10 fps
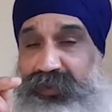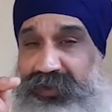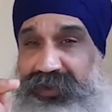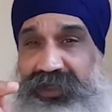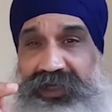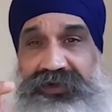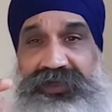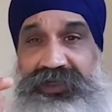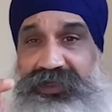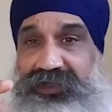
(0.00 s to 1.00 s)
were there
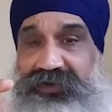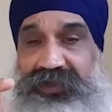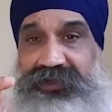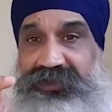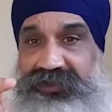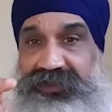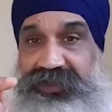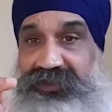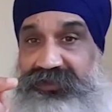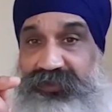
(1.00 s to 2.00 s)
earlier on this
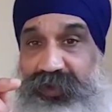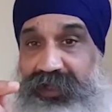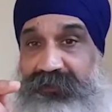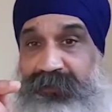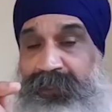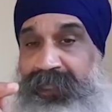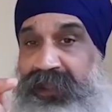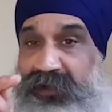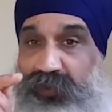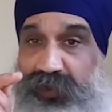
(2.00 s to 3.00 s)
year as well.
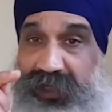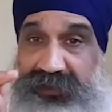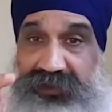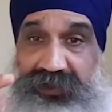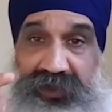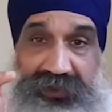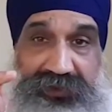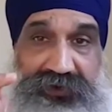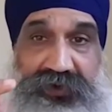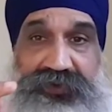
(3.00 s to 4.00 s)
We actually got
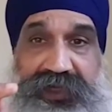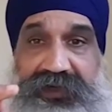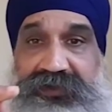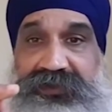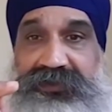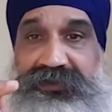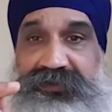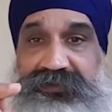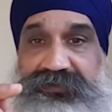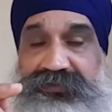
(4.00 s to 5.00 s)
thrown out of
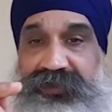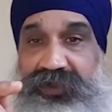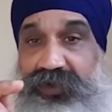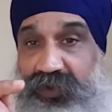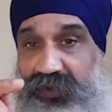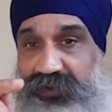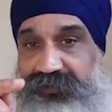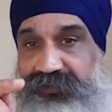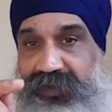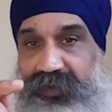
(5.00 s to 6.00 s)
the court.
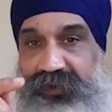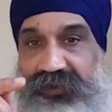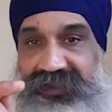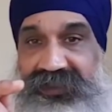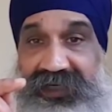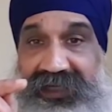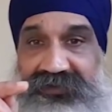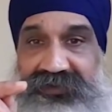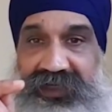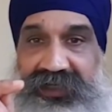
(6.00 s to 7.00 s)
We were sitting
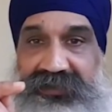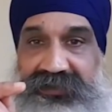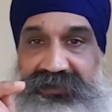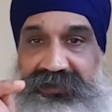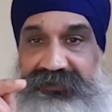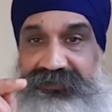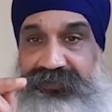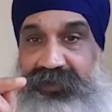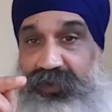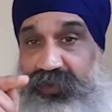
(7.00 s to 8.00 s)
outside
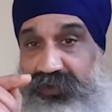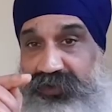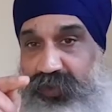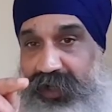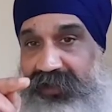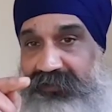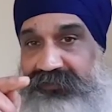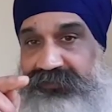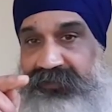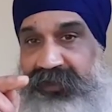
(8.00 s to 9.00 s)
court
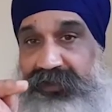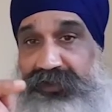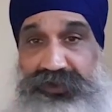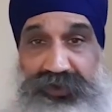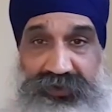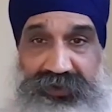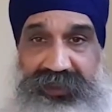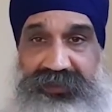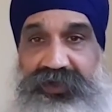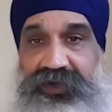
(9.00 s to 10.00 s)
12. The jury
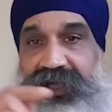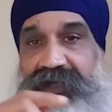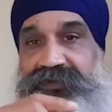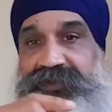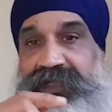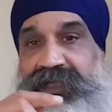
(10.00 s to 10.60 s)
had gone out